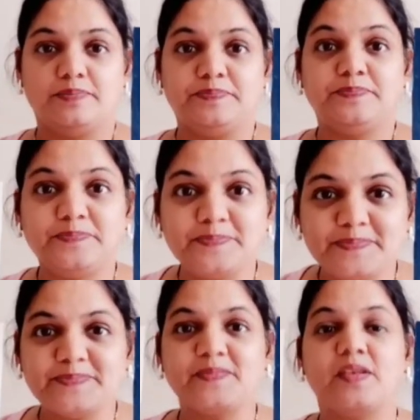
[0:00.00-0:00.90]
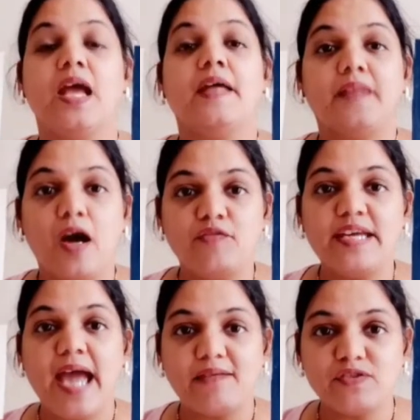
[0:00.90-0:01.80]
Now
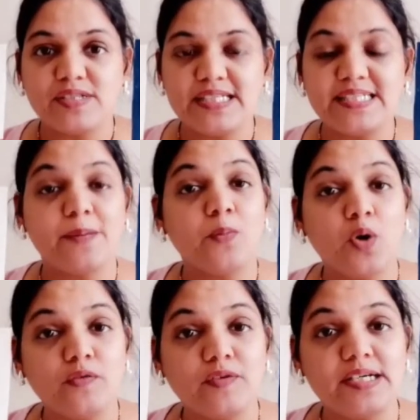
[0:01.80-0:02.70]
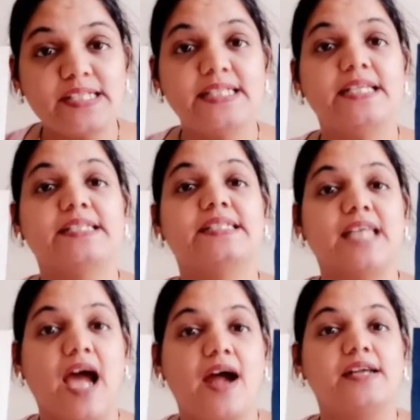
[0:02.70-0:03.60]
we have to see some more words that
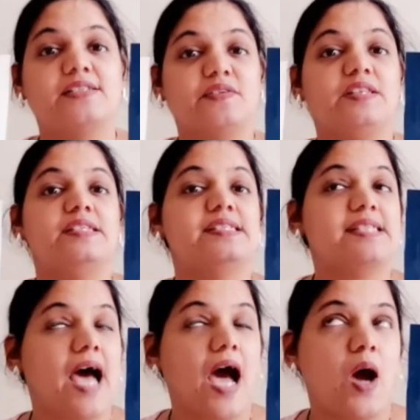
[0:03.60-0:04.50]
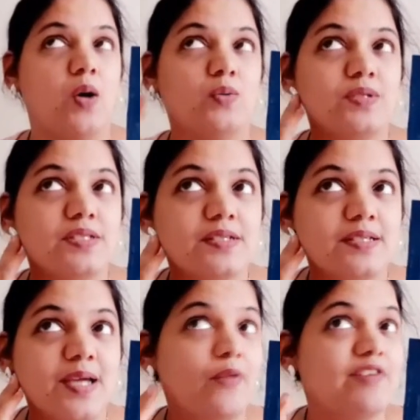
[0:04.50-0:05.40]
starts with the sound.
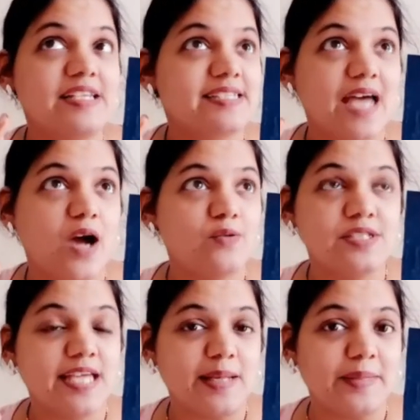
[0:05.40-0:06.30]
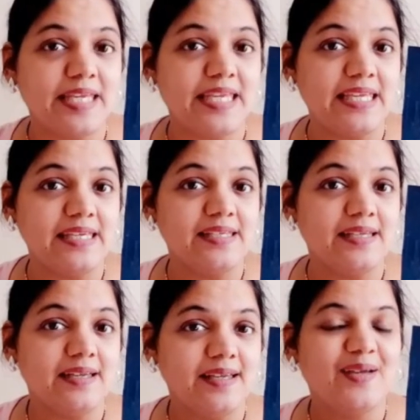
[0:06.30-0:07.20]
Which sound? Tell me.
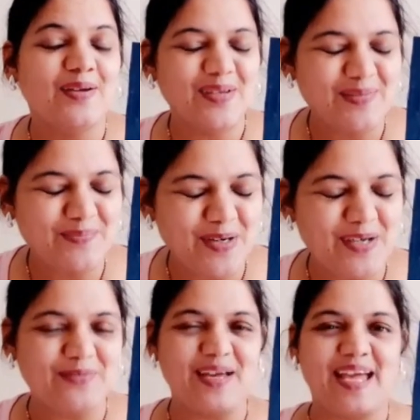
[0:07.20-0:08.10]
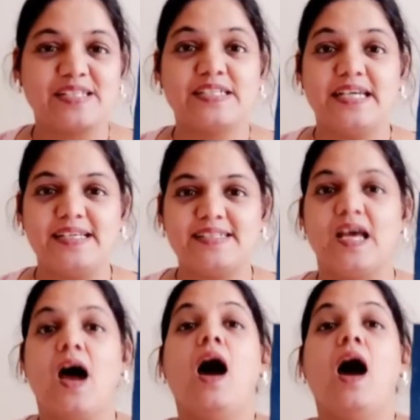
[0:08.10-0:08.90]
Perfect. It's...